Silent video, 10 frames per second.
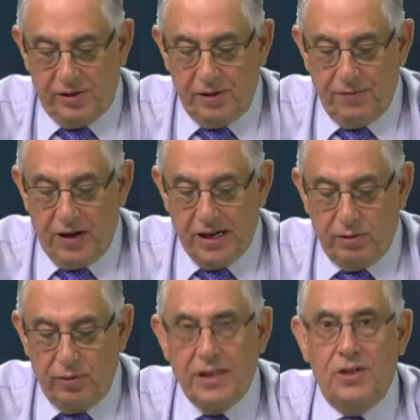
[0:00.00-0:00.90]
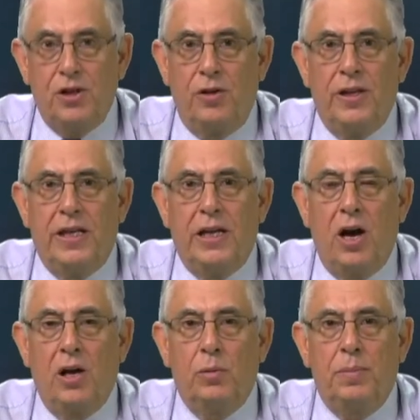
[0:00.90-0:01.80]
The eighth and final race on
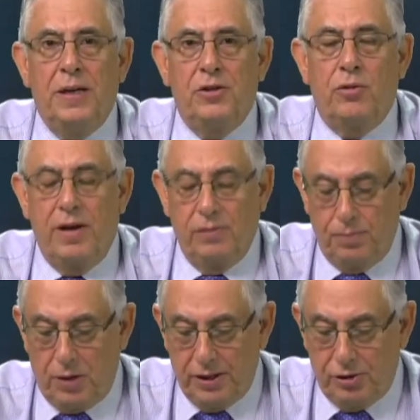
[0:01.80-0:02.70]
the Hollywood Bets Greyville